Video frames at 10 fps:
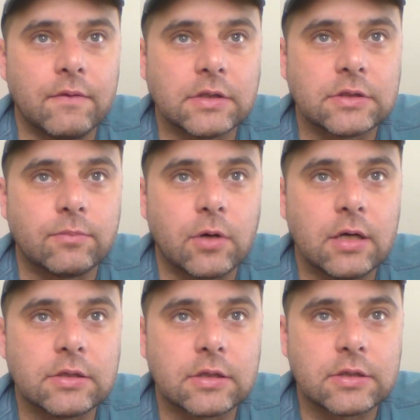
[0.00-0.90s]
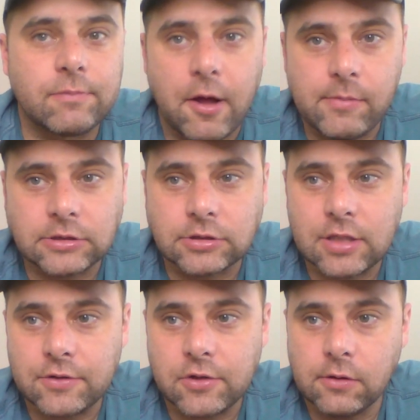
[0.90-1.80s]
If that's surprising because I probably
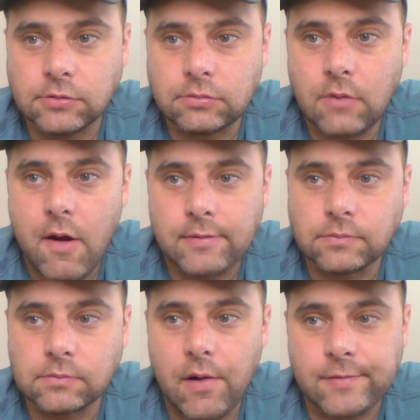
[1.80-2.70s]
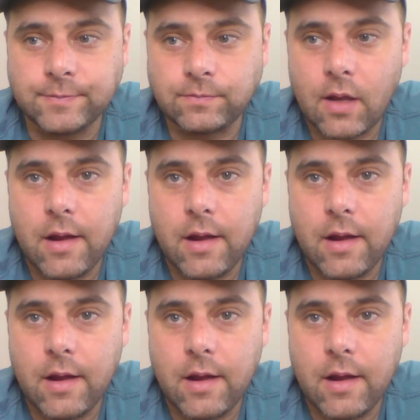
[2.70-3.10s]
mentioned that too. Um,